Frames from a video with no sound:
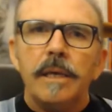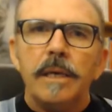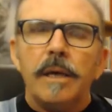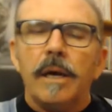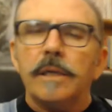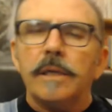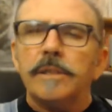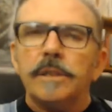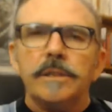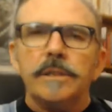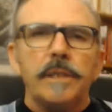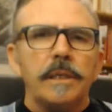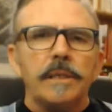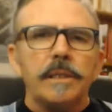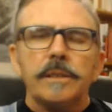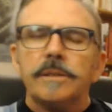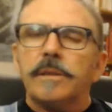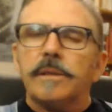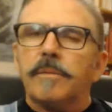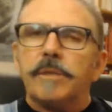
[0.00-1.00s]
I just think
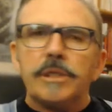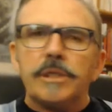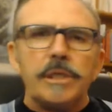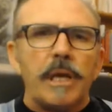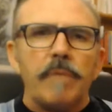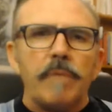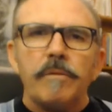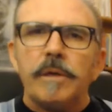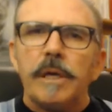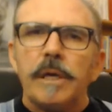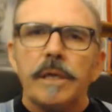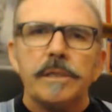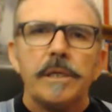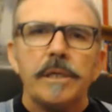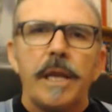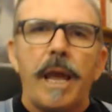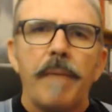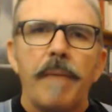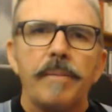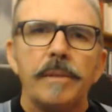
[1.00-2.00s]
there's so much shame reduction
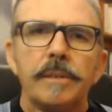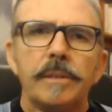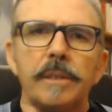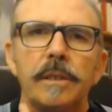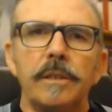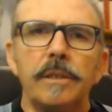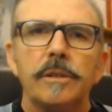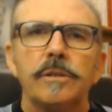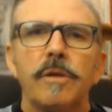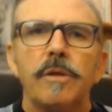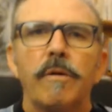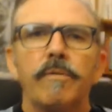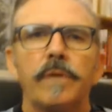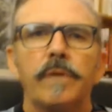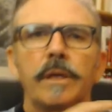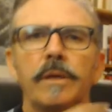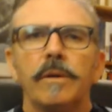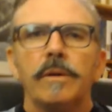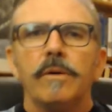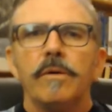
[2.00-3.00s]
happens in the softening
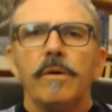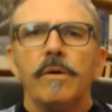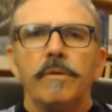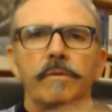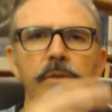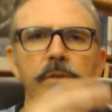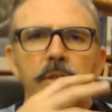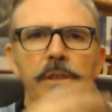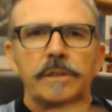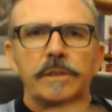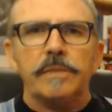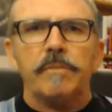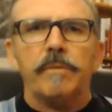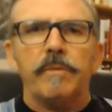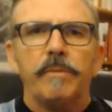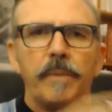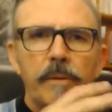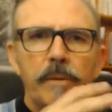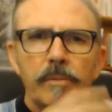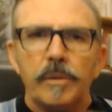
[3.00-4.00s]
of the nervous system if
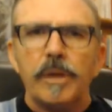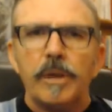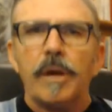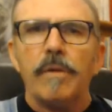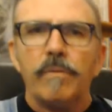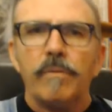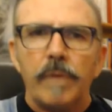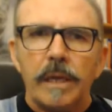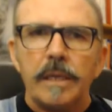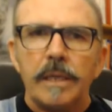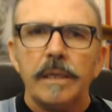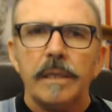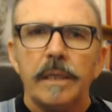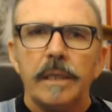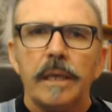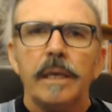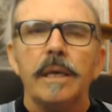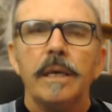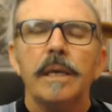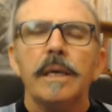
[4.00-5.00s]
people go regularly